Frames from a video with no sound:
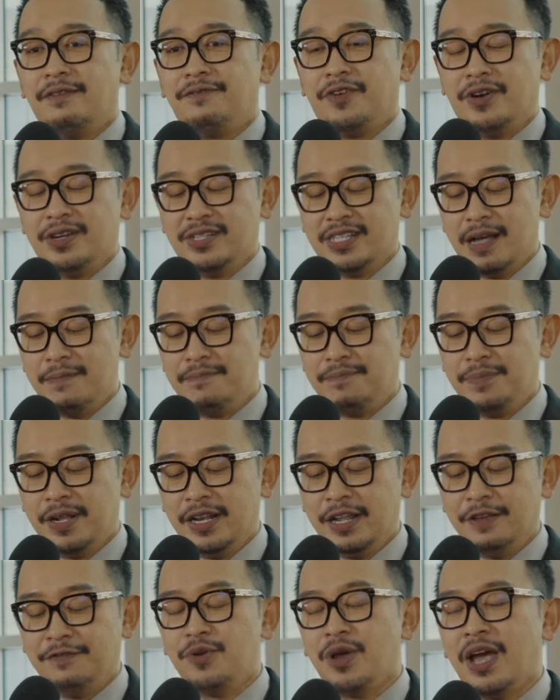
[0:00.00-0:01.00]
For example,
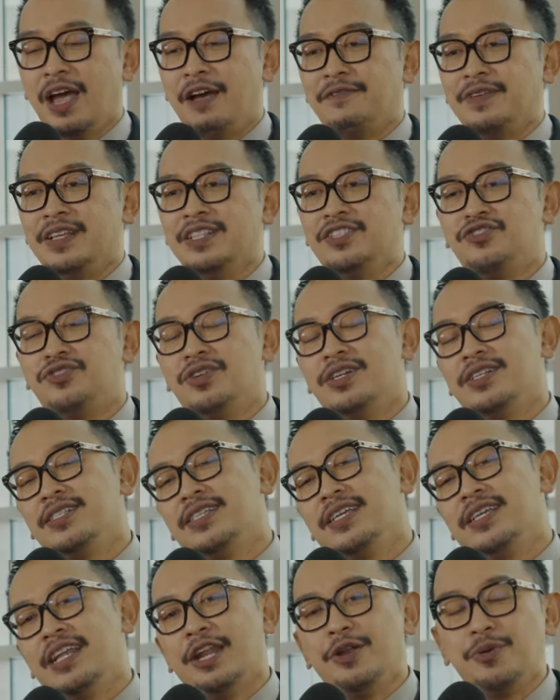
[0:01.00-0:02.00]
if you have
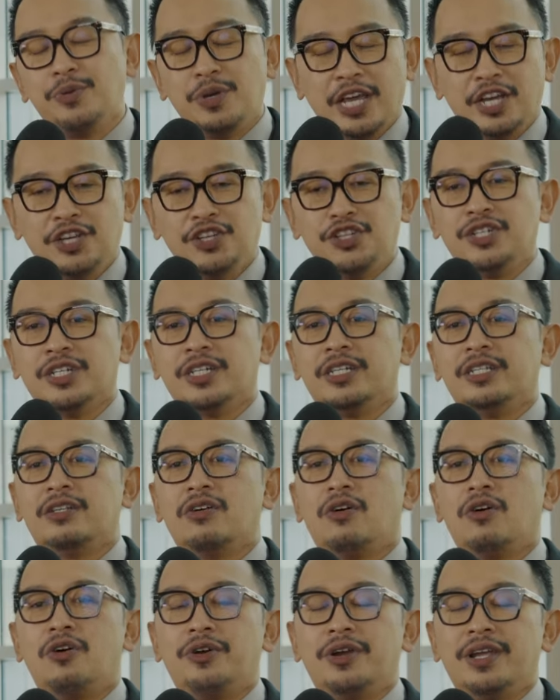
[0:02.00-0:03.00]
interest in education
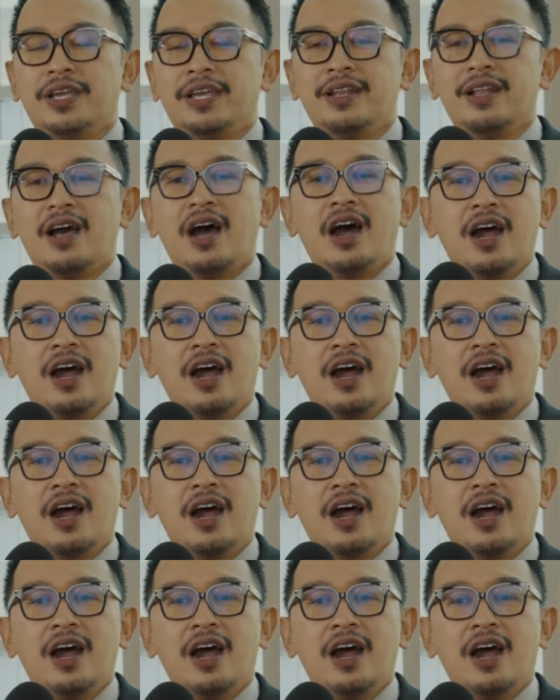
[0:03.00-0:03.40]
or in